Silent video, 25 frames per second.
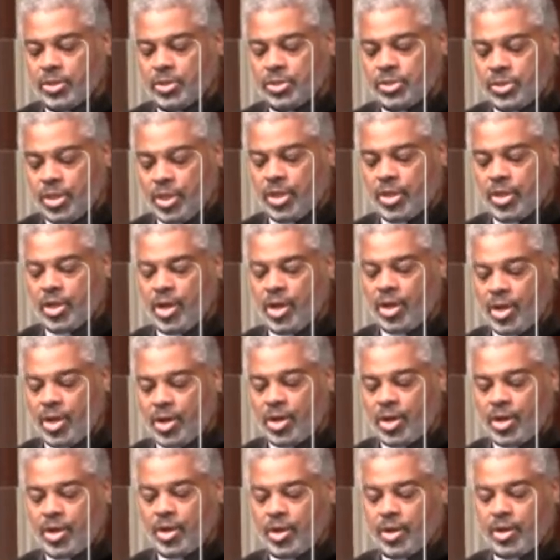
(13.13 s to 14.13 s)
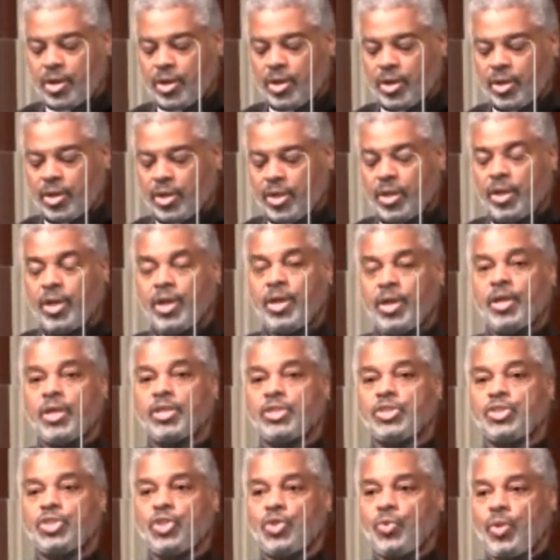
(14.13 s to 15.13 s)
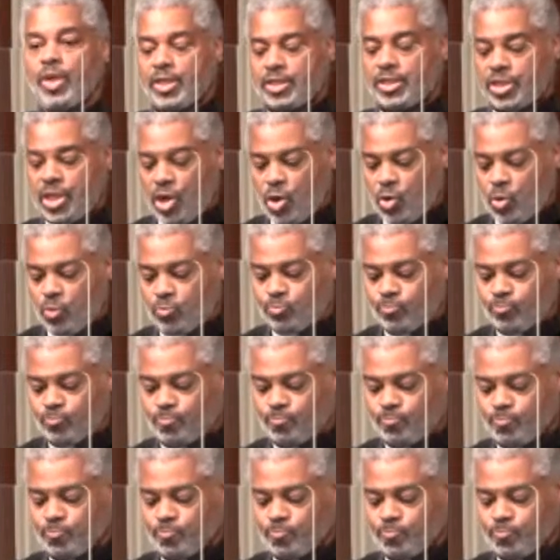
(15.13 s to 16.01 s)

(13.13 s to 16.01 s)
took her to his home.